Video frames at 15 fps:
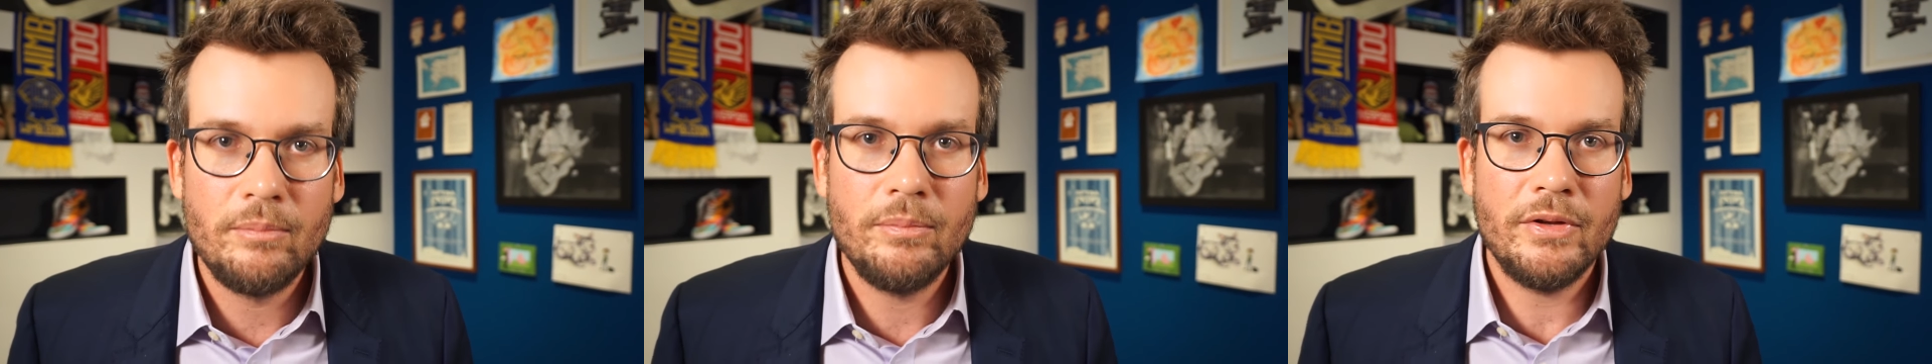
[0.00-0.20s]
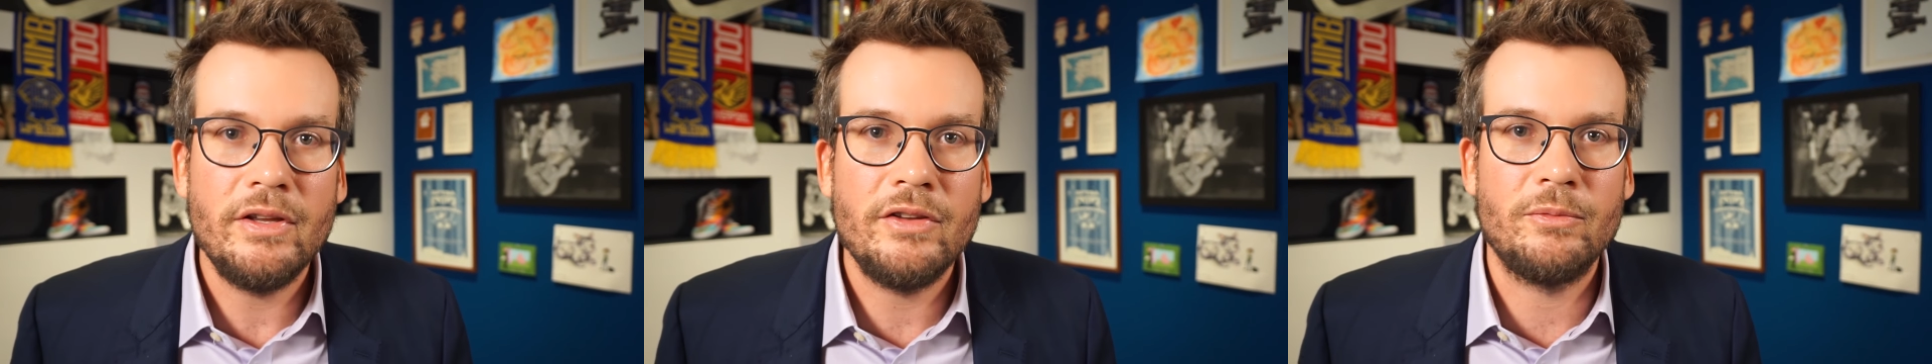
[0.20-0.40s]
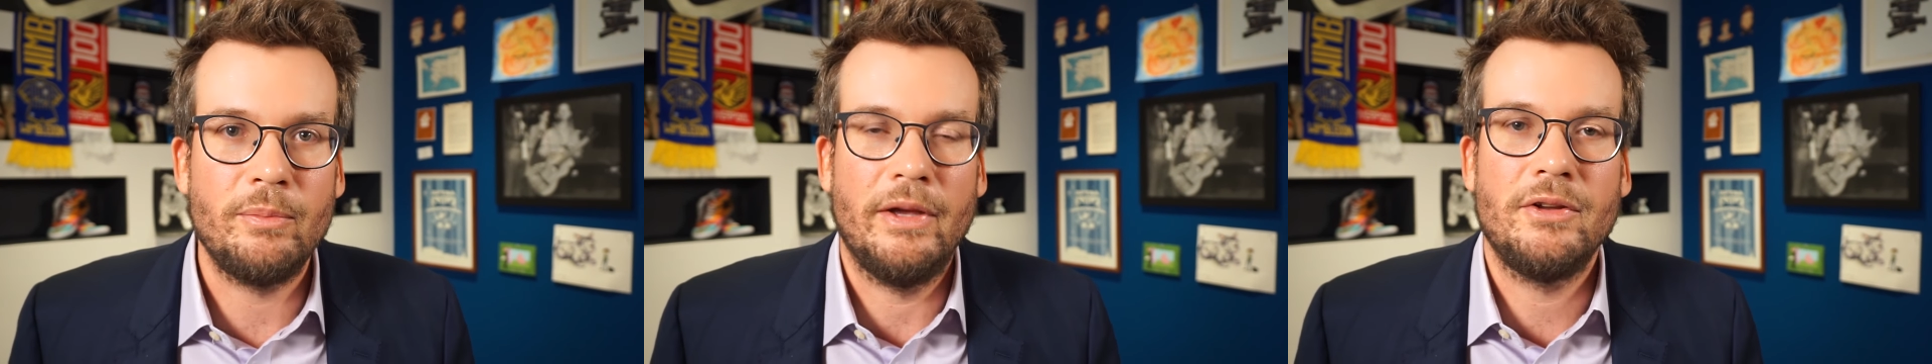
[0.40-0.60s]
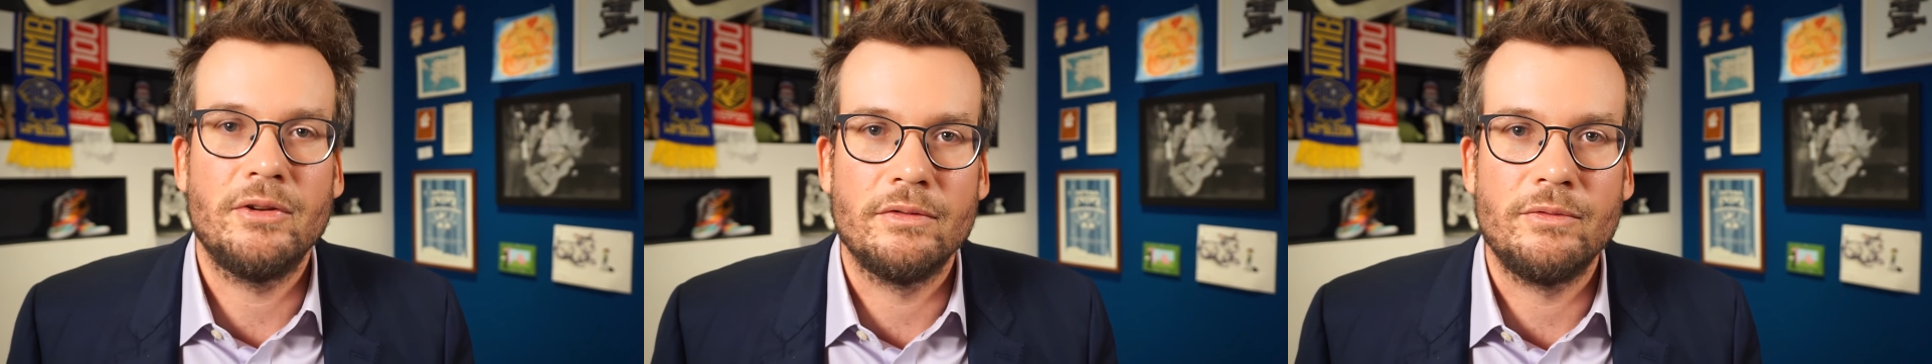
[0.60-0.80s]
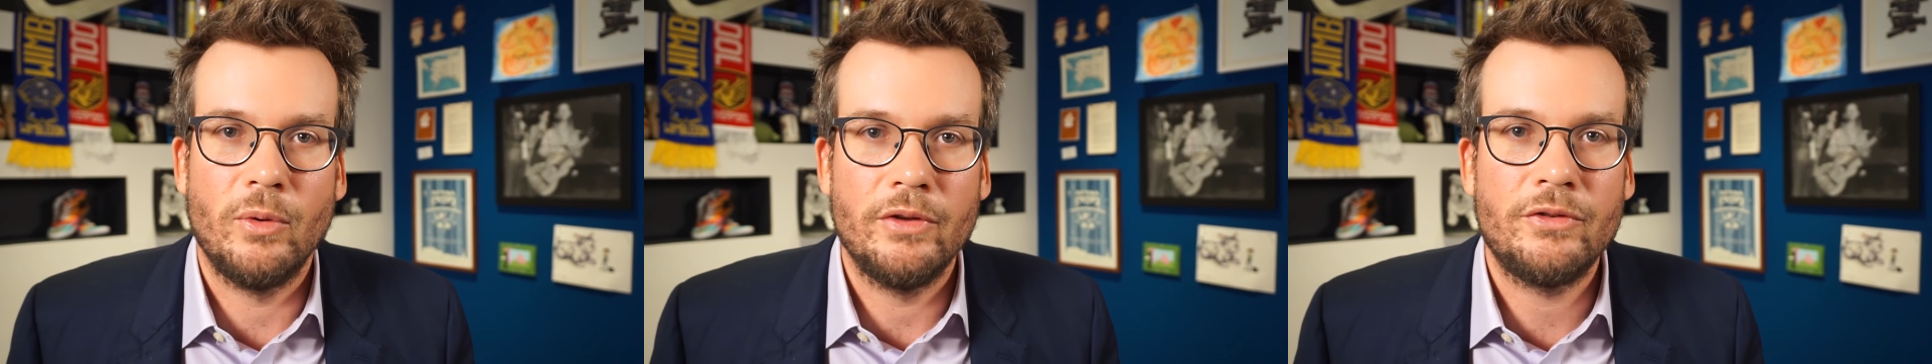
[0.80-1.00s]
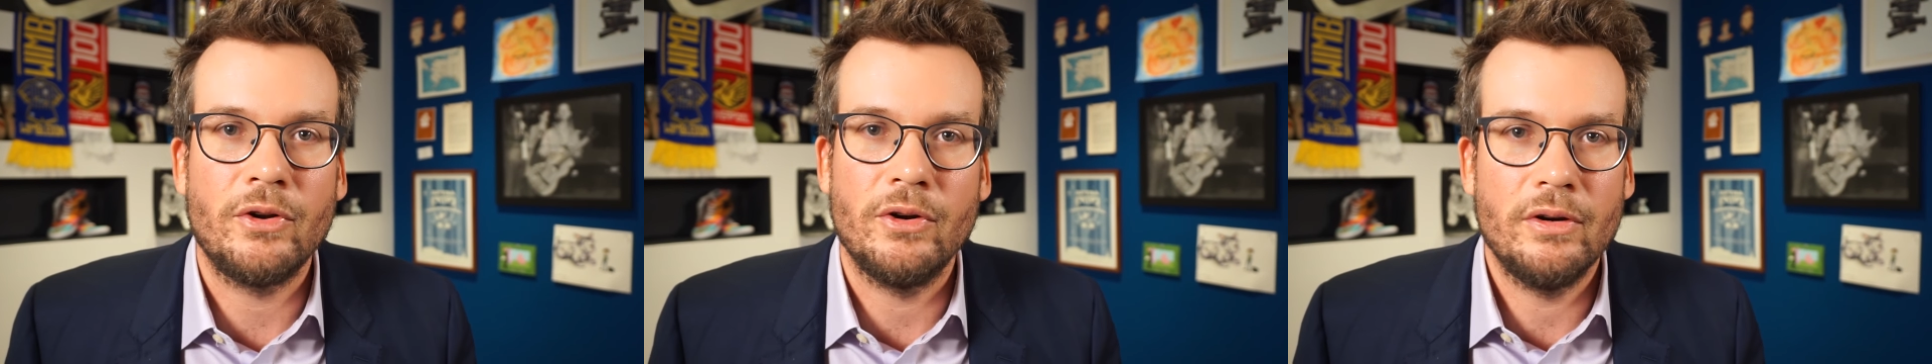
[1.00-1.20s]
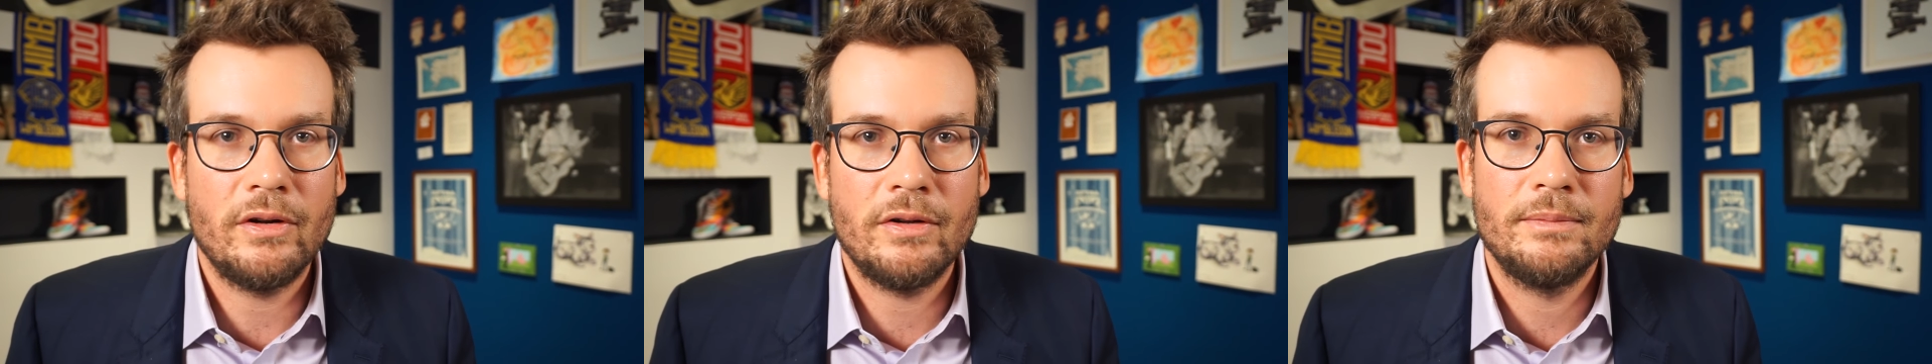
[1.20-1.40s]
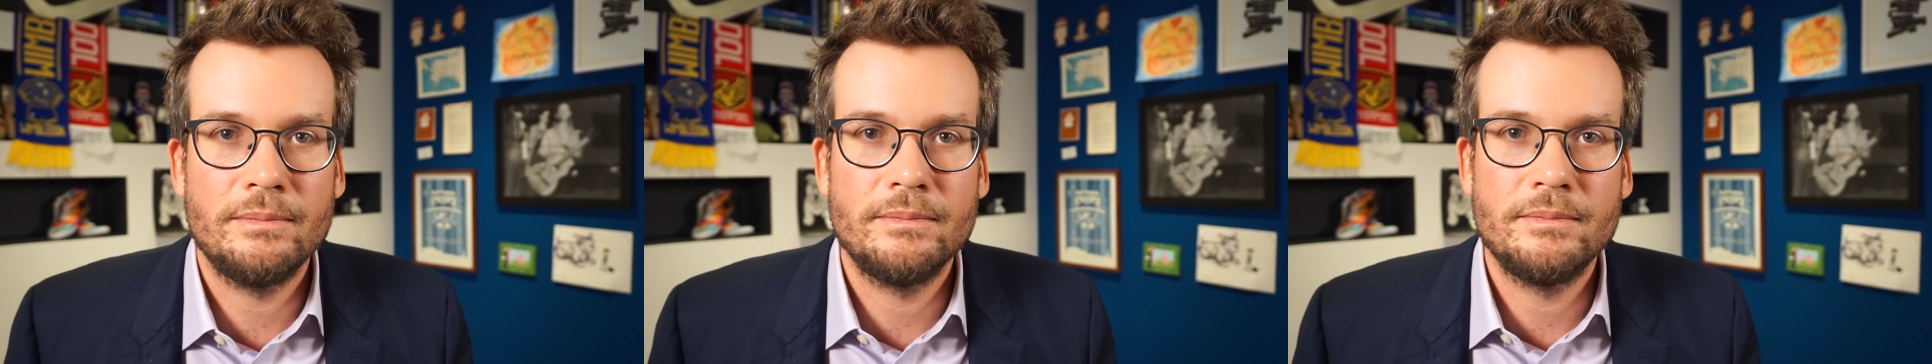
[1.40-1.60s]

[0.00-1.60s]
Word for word: please make your voice heard.